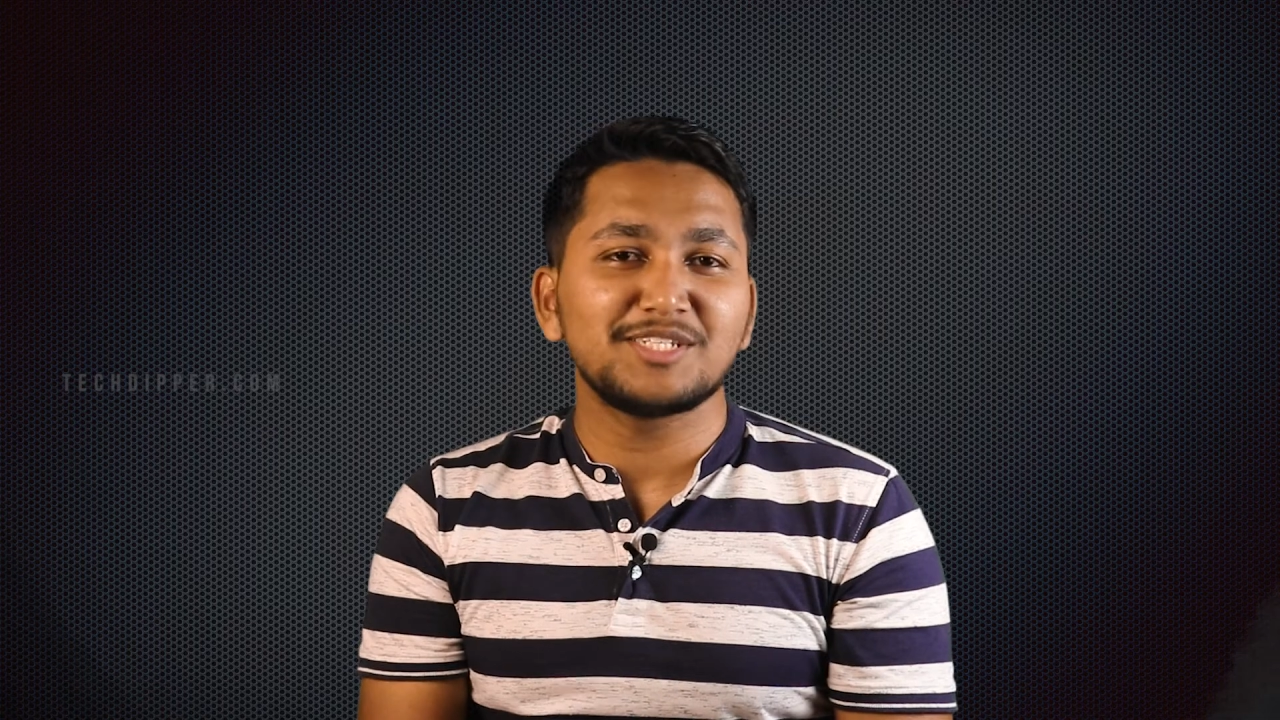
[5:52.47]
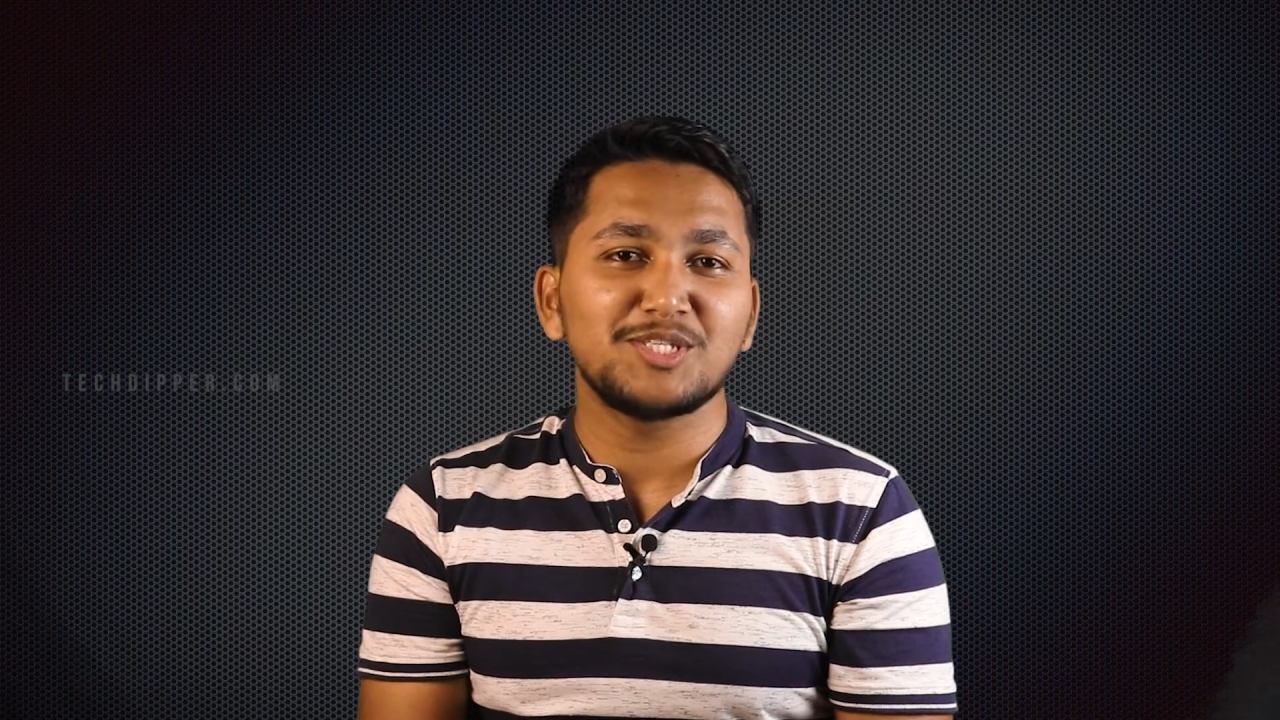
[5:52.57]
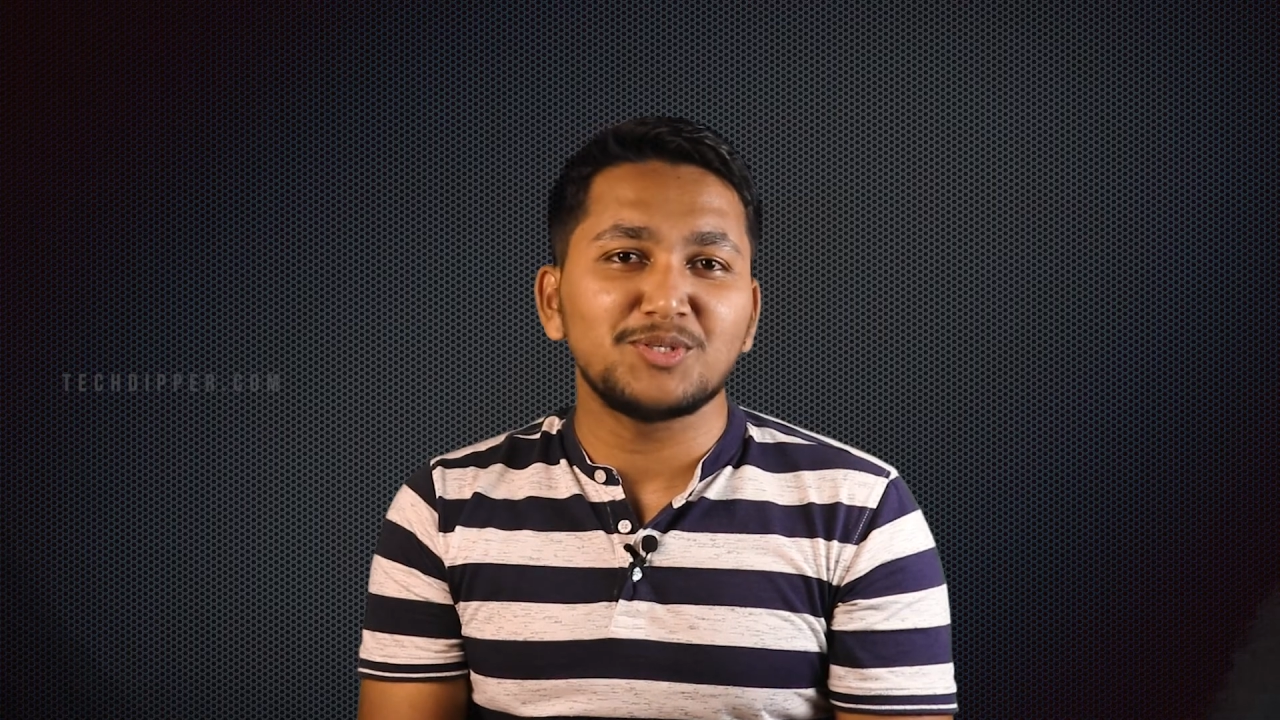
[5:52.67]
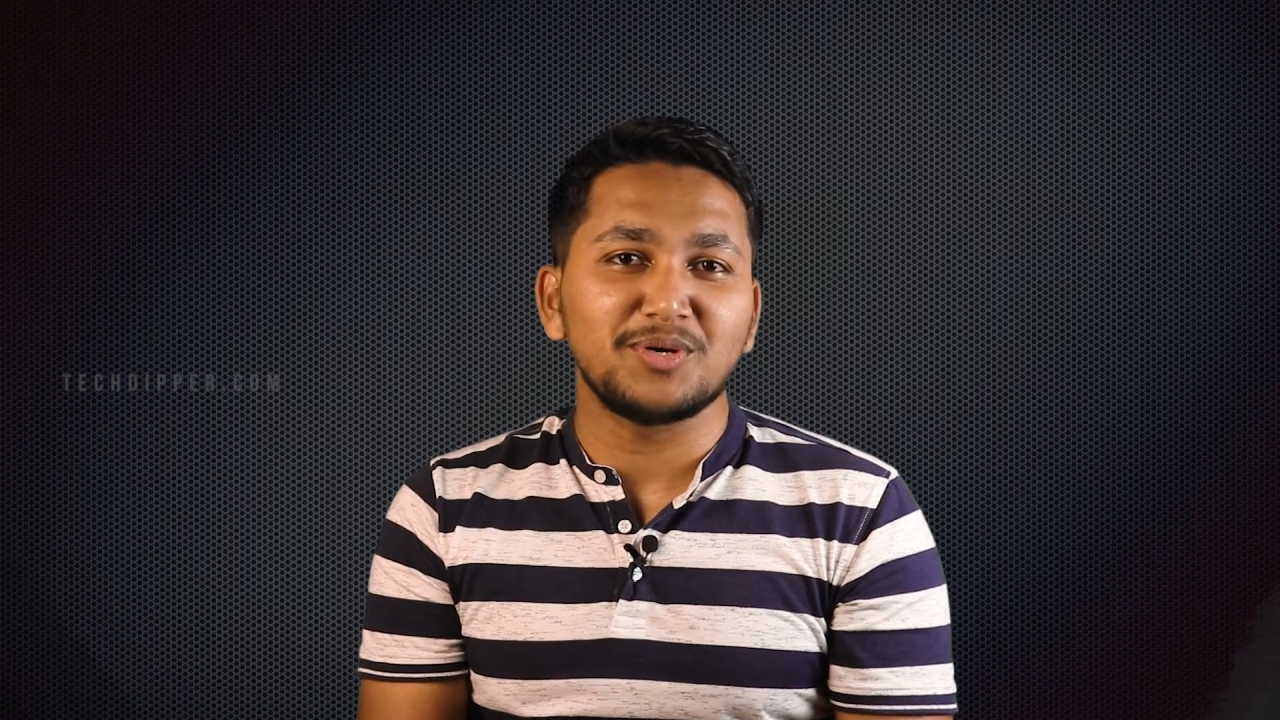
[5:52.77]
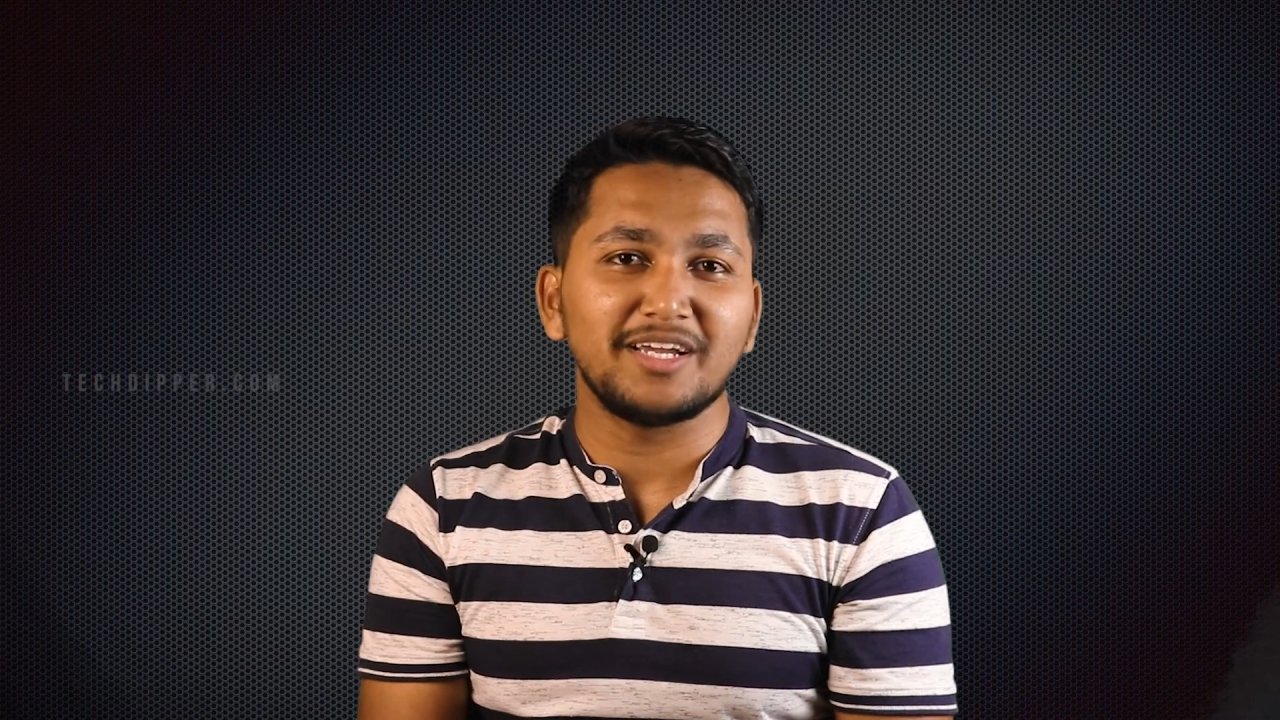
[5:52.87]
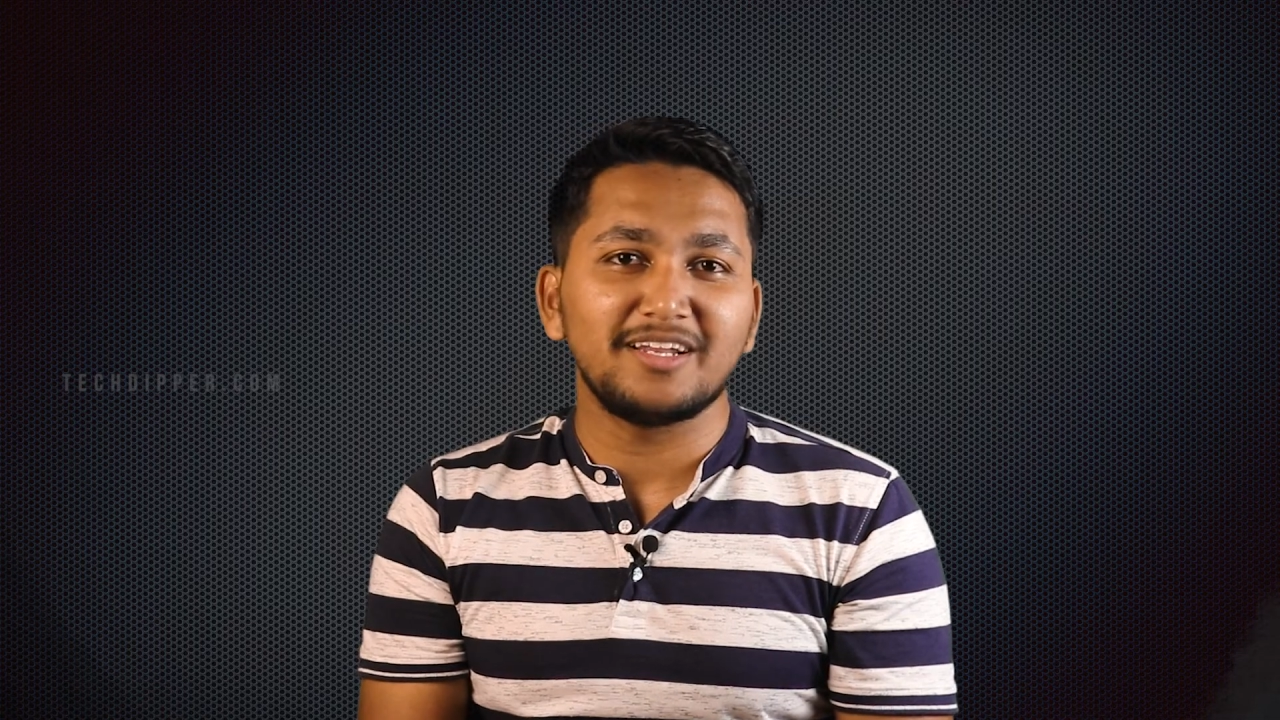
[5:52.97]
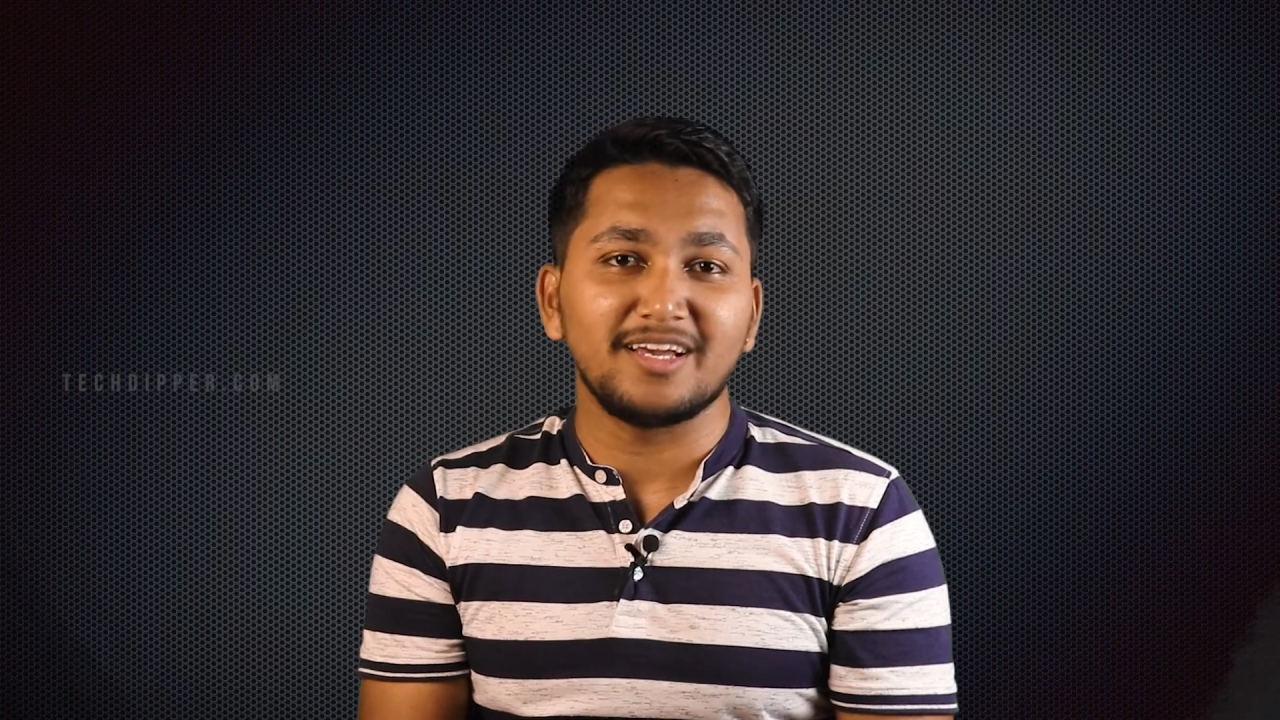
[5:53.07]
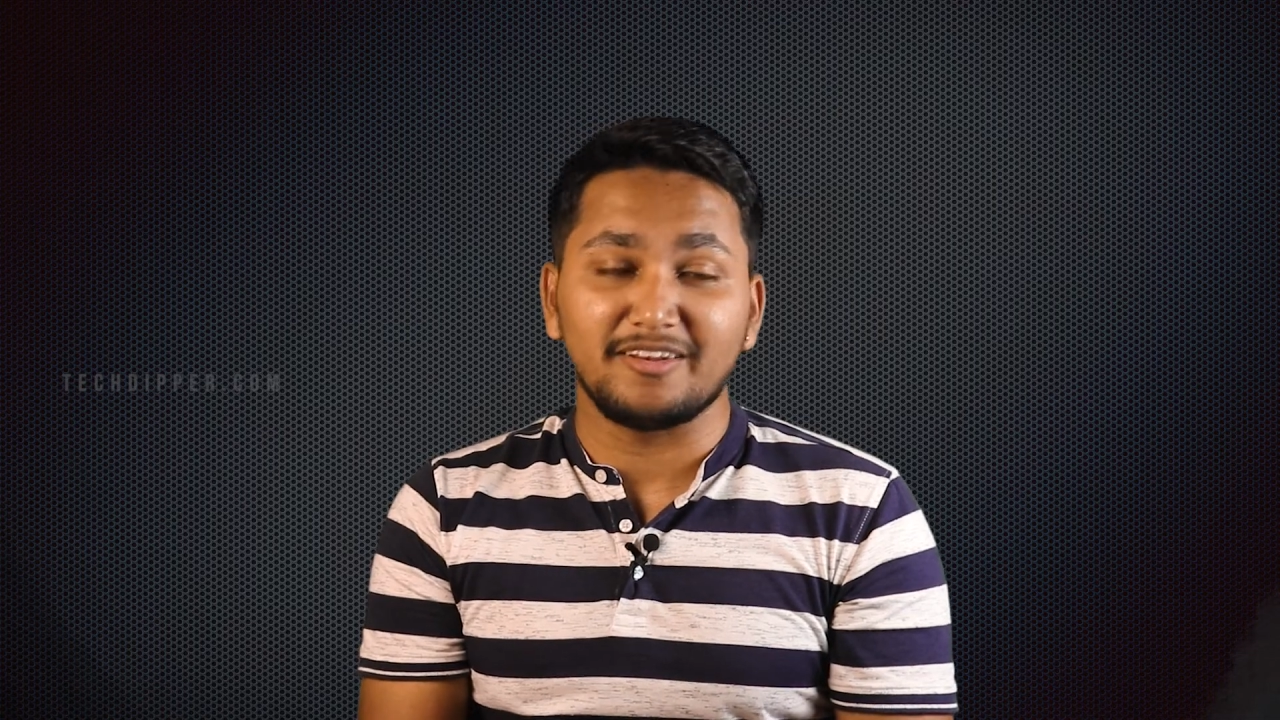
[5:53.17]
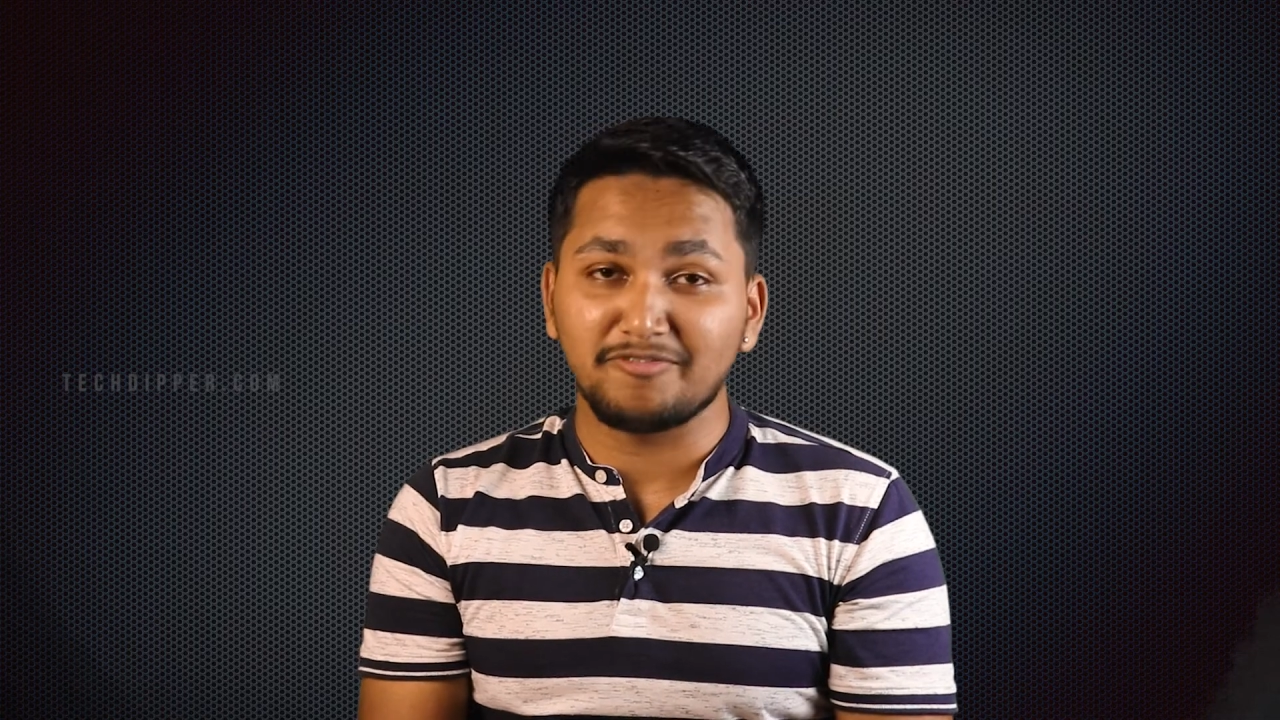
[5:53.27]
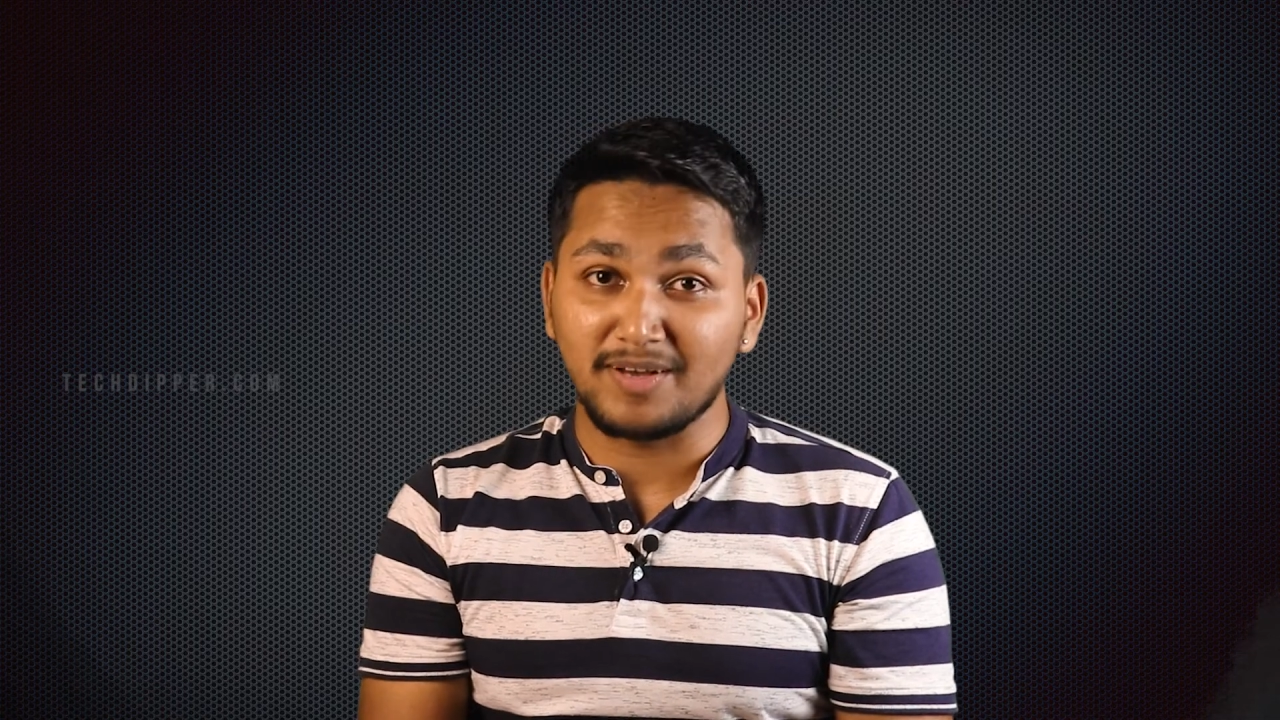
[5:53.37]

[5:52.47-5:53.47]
enjoyed and